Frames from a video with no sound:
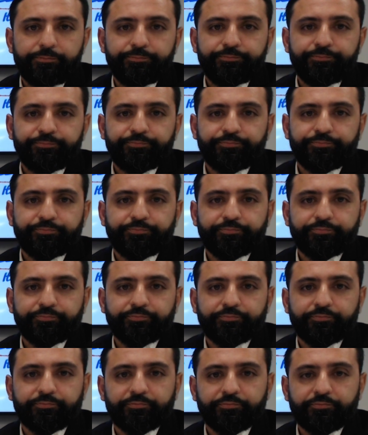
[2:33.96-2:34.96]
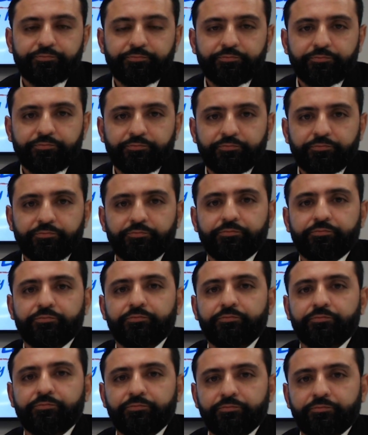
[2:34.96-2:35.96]

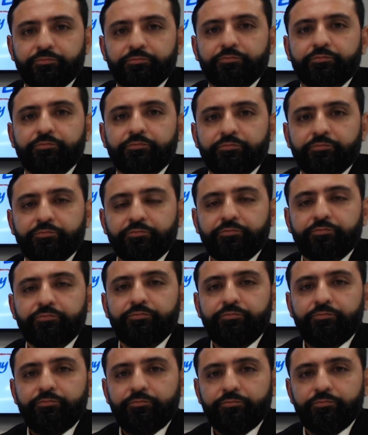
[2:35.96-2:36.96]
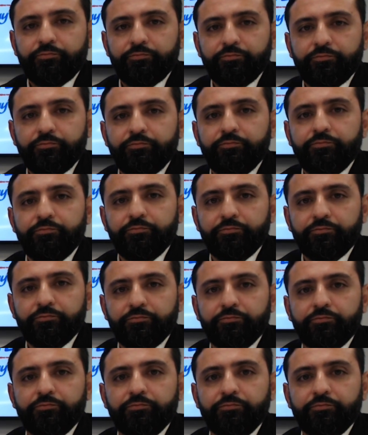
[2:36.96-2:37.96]

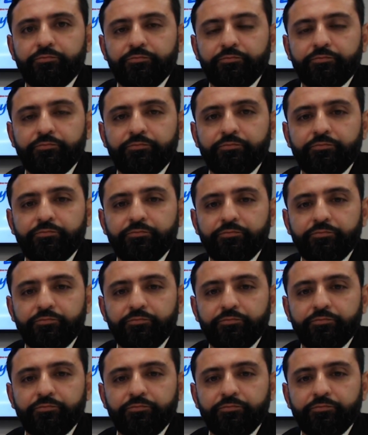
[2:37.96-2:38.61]
This person isn't speaking.